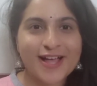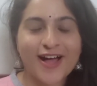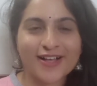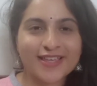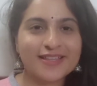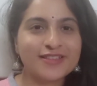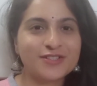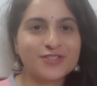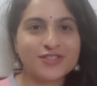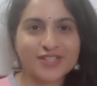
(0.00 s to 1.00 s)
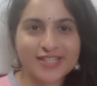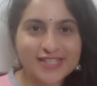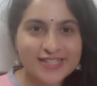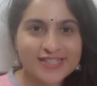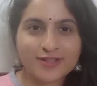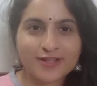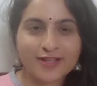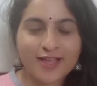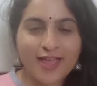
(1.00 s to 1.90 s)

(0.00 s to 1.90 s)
hugging the trees.